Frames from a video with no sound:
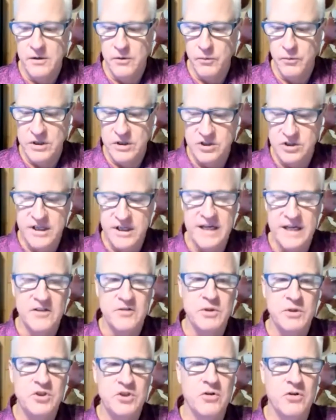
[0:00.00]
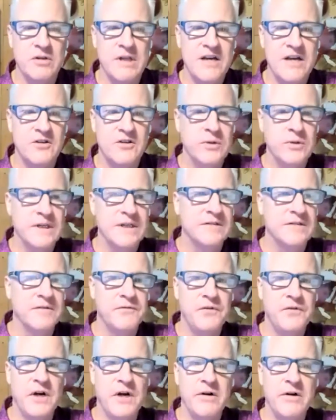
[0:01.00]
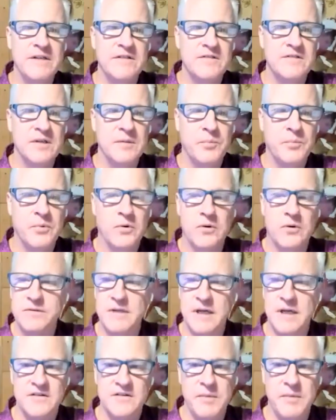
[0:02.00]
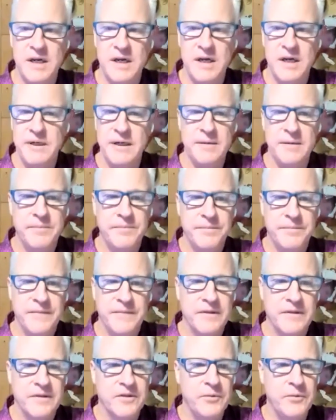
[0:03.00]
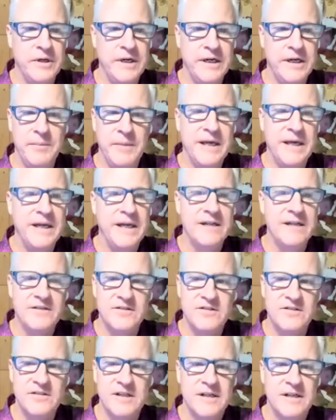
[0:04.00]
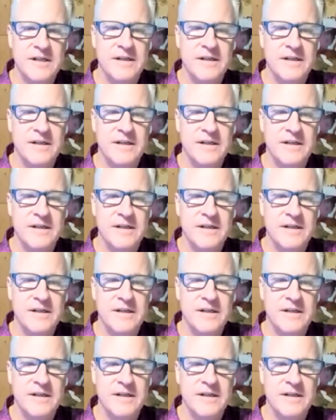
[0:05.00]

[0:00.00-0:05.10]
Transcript: which again, as we showed last week, is a very simple, takes maybe three minutes